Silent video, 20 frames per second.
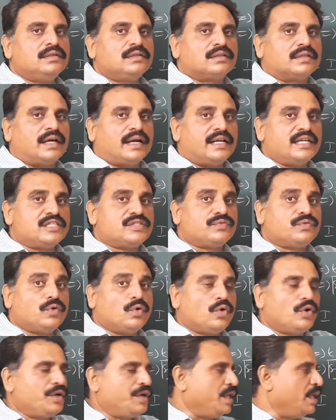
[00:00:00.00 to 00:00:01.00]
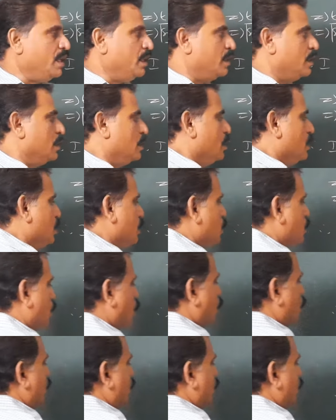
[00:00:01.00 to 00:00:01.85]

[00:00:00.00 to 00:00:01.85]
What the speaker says: that is 4t. So